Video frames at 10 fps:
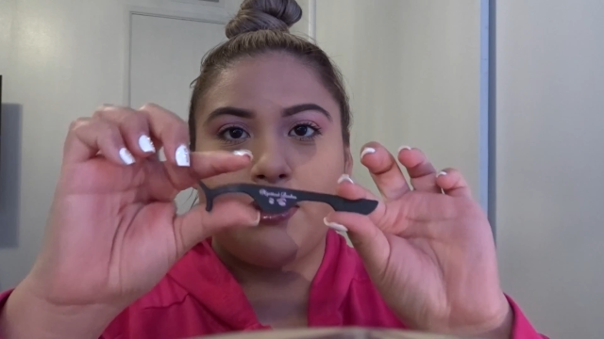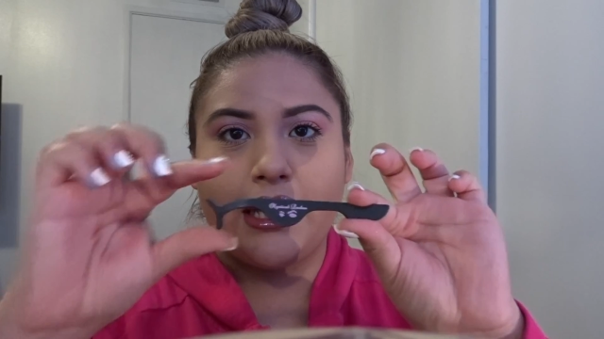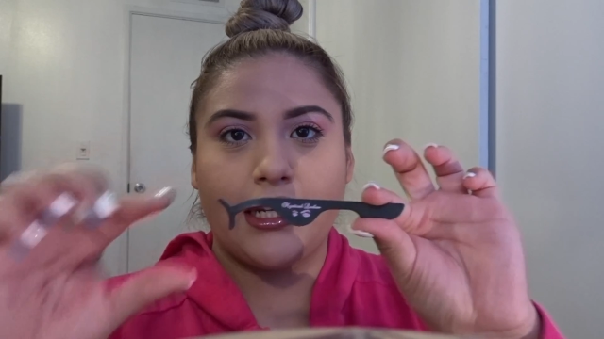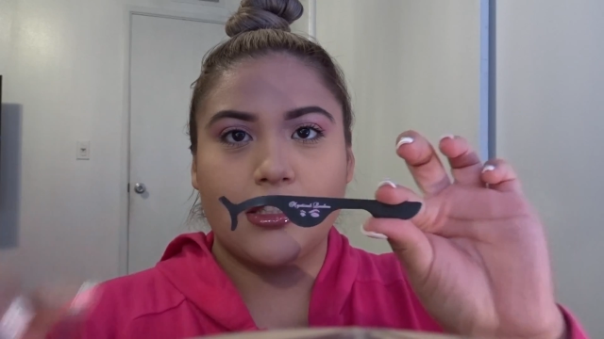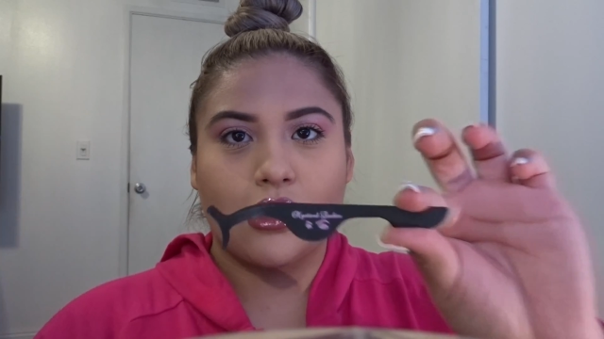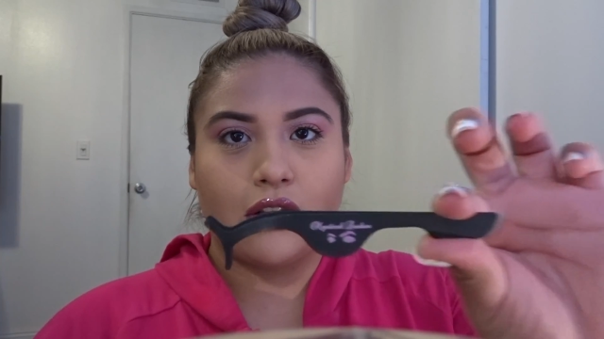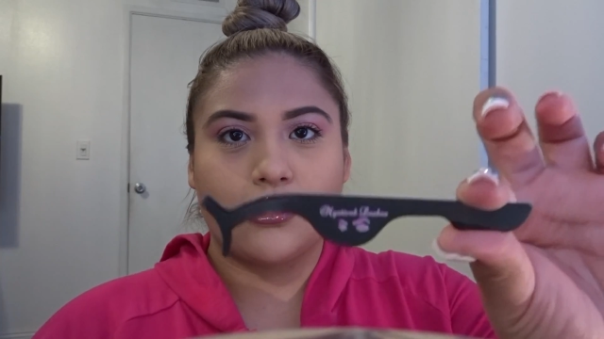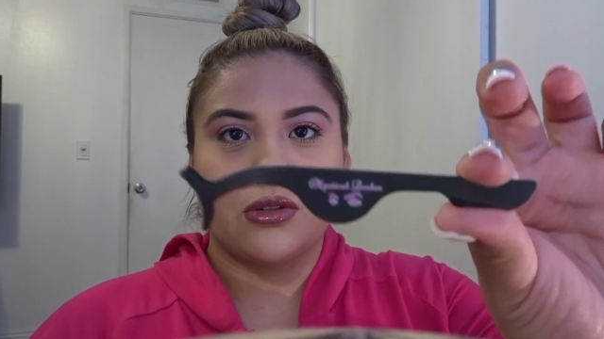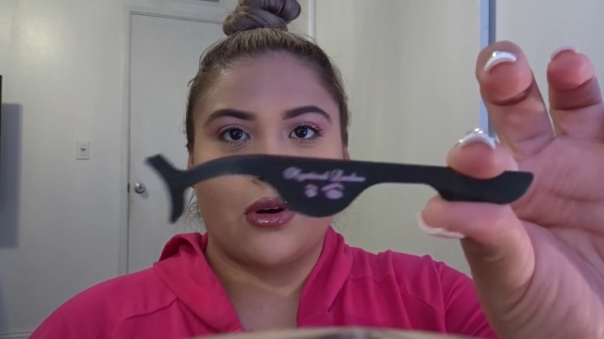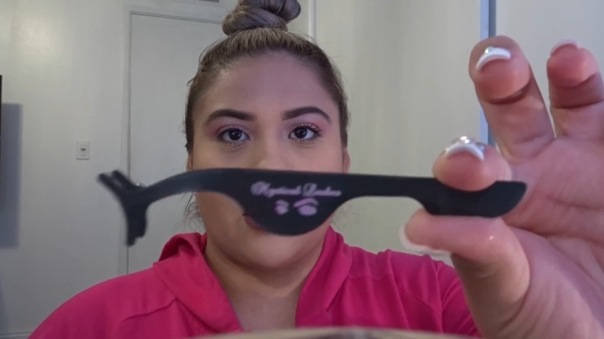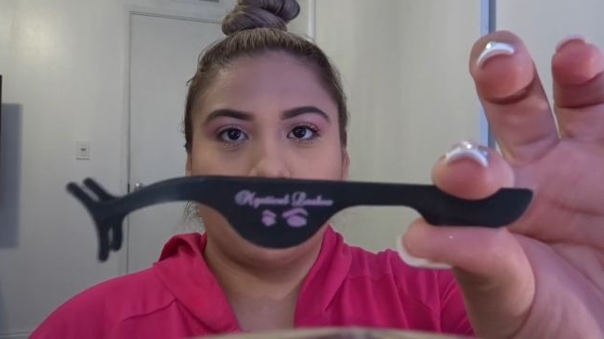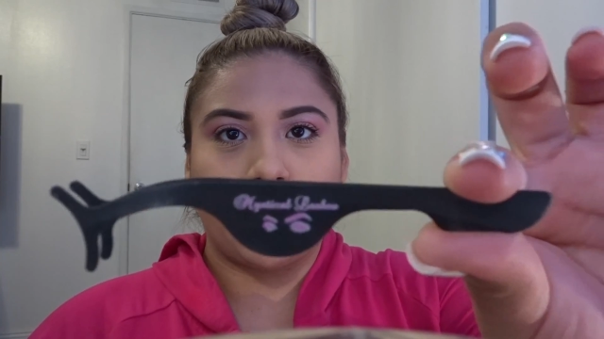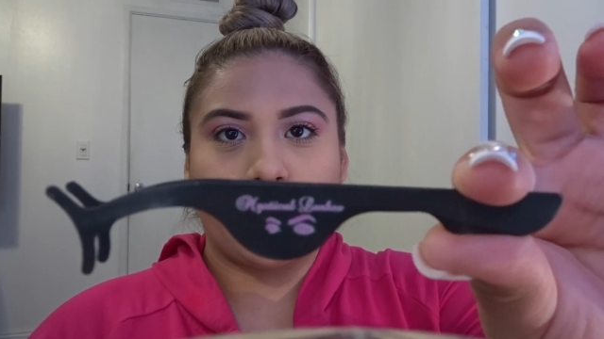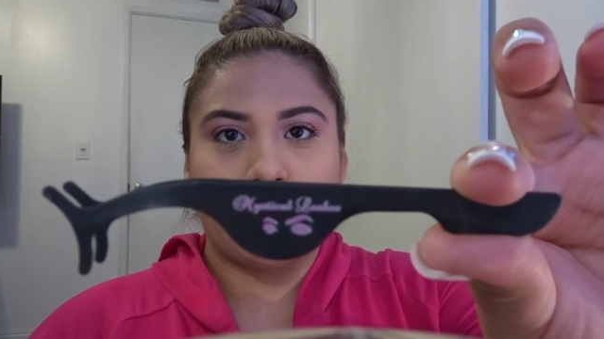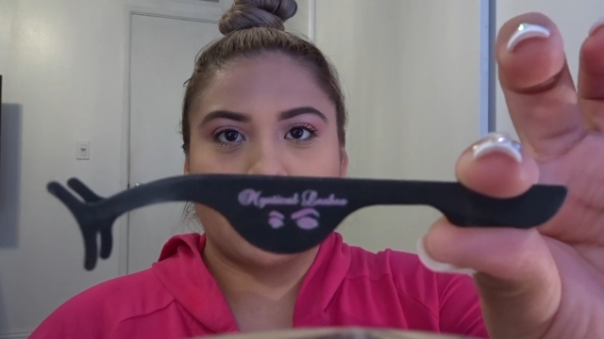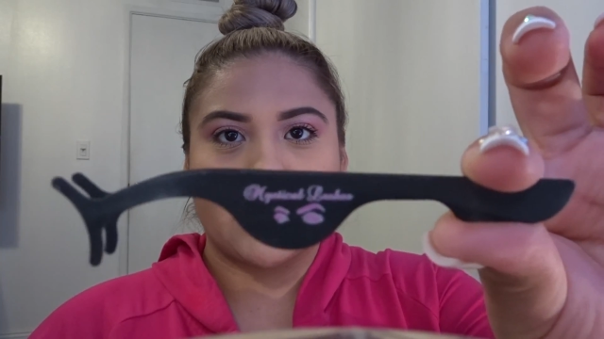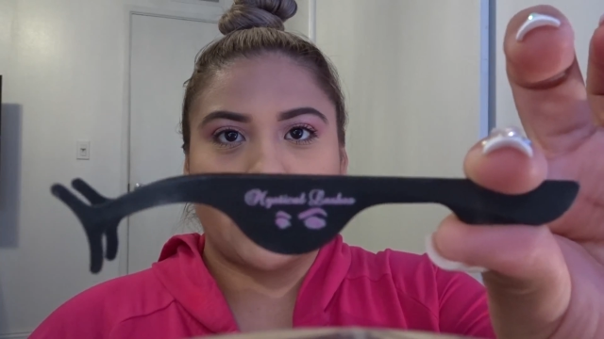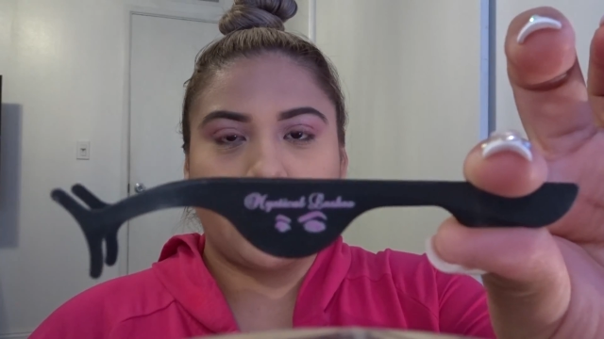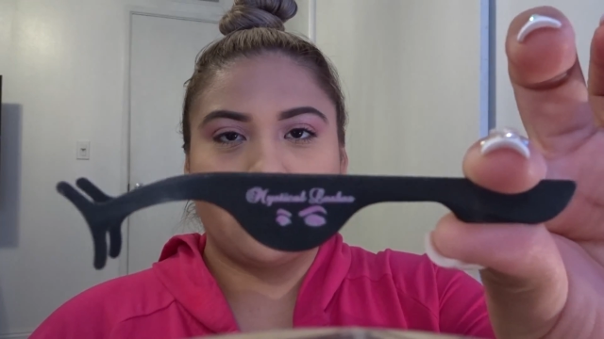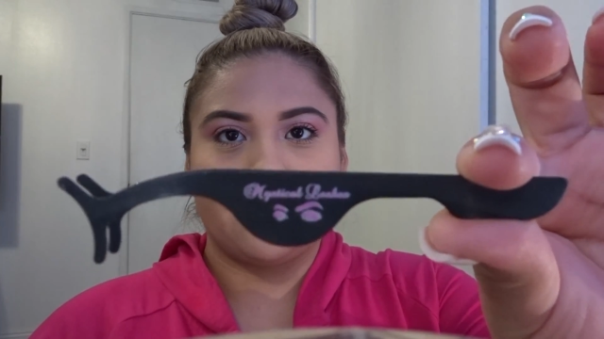It is also on my website,